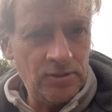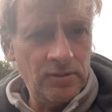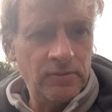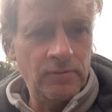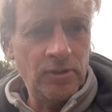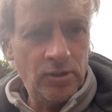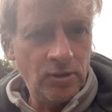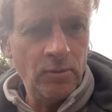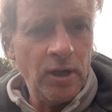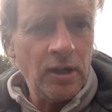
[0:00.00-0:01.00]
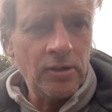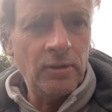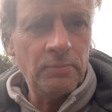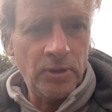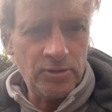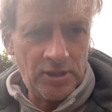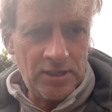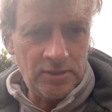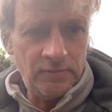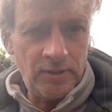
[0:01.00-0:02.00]
the QR compost
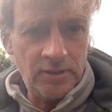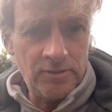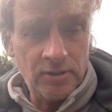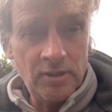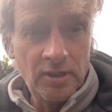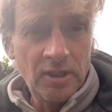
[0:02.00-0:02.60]
activator,